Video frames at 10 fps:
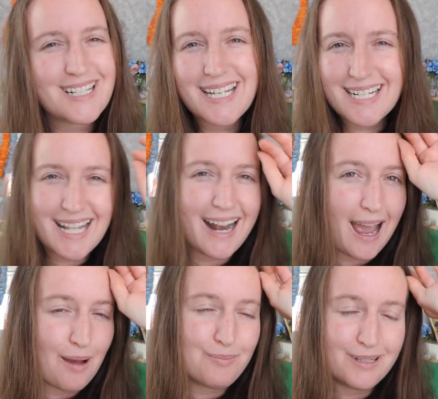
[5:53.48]
things that
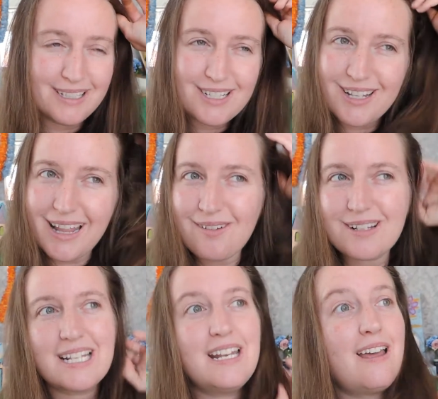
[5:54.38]
happen. So that
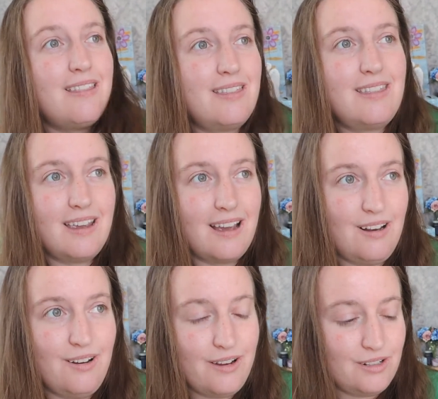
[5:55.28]
was another thing I
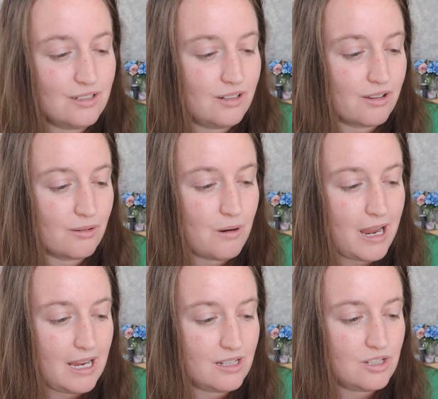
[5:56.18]
learned along the
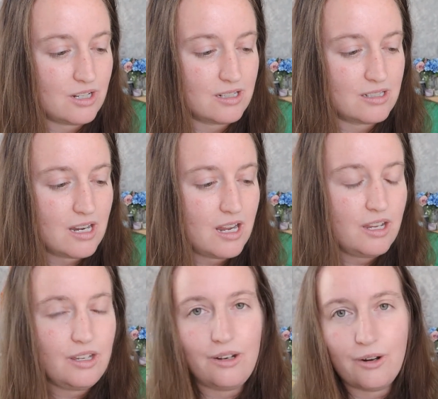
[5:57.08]
way, is just,
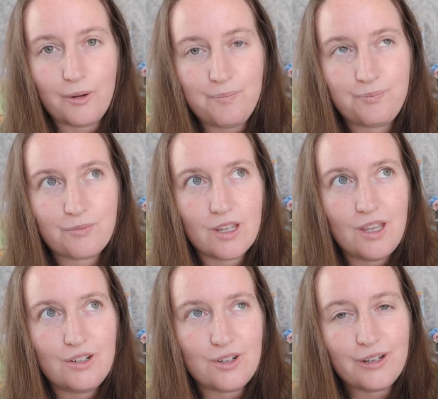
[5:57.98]
you know,
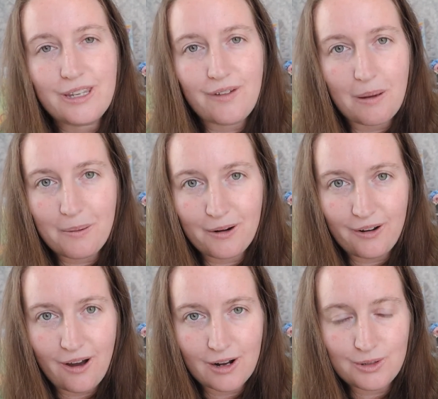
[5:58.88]
don't give up on
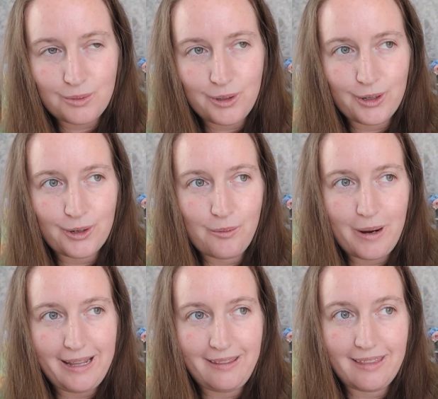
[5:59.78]
an artwork
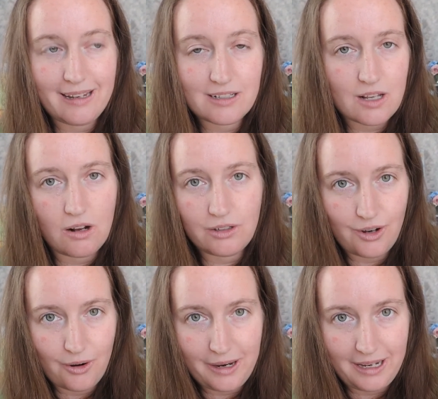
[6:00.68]
when things aren't
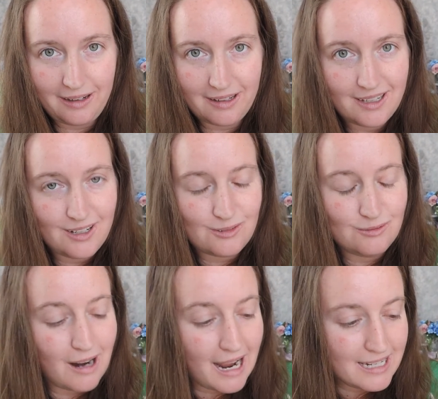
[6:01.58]
going
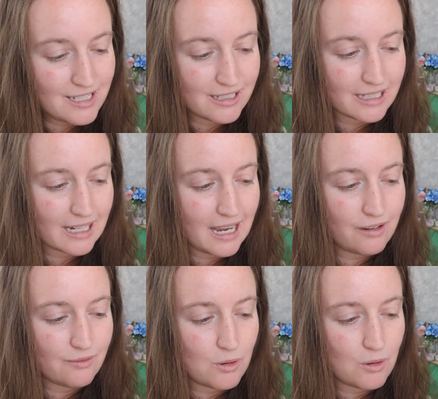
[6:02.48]
right. You can kind of